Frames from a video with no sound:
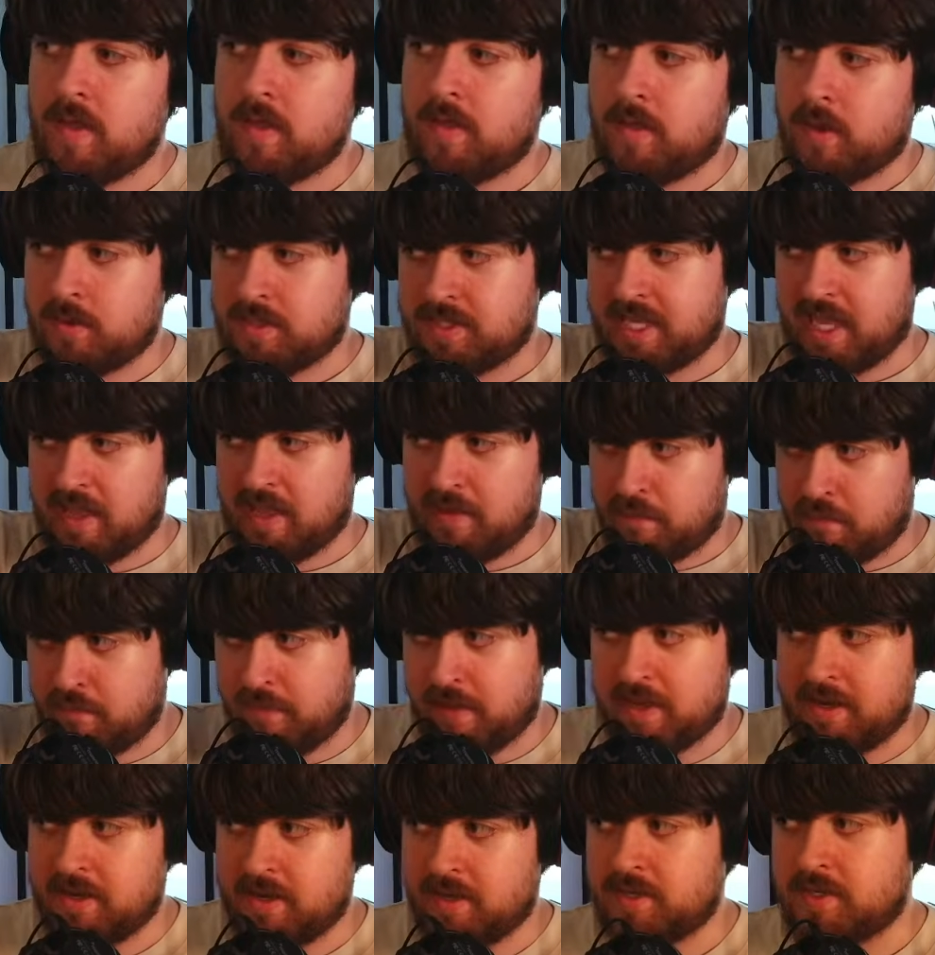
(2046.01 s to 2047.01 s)
Those get
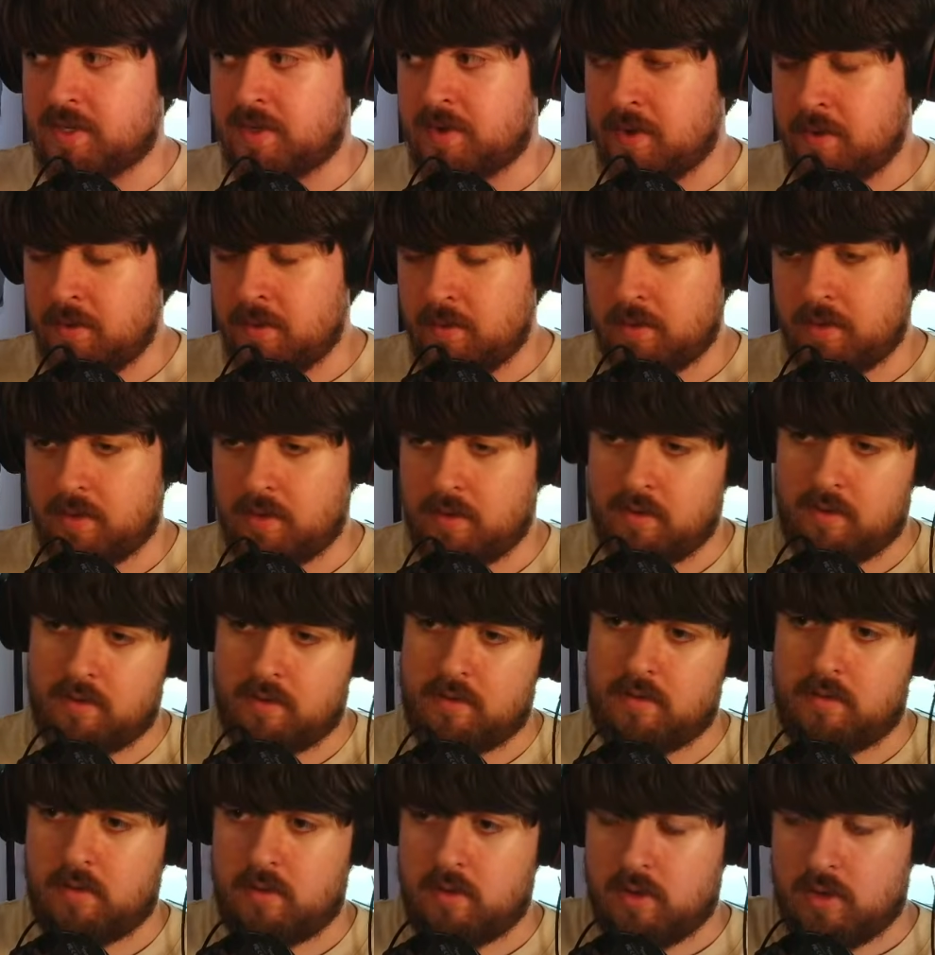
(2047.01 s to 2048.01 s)
fed into Nuke.
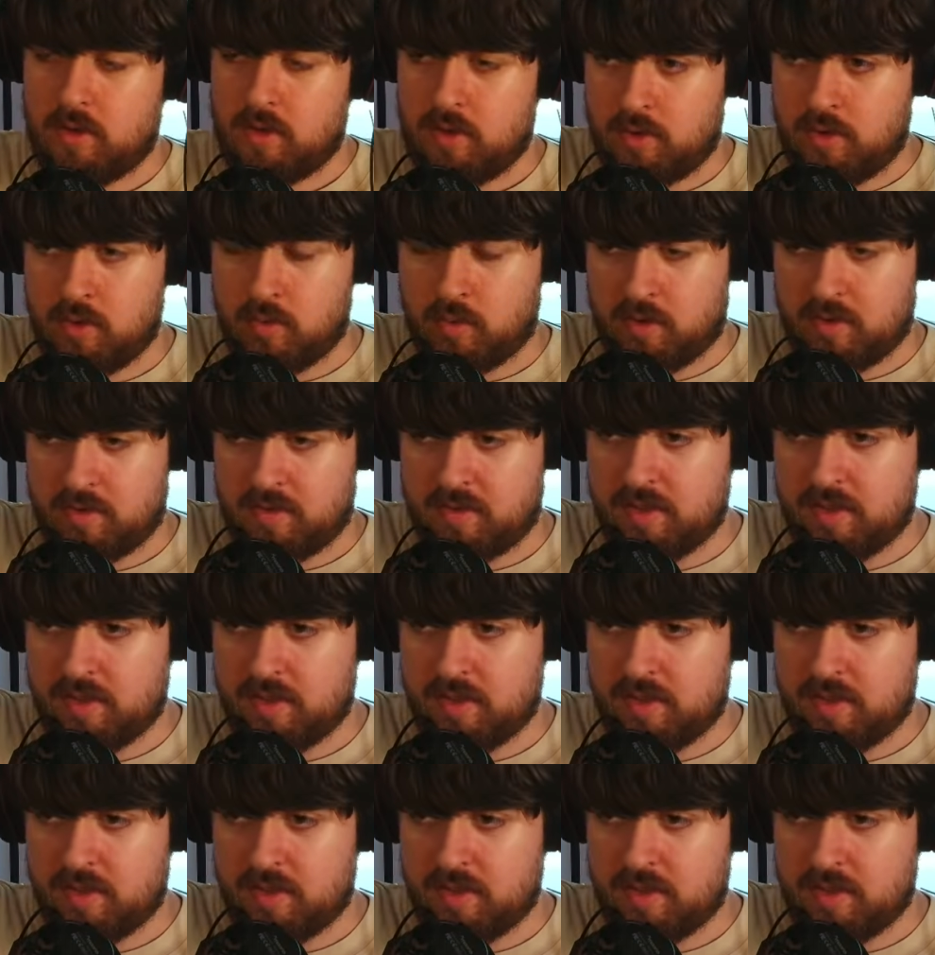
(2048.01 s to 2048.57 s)
Nuke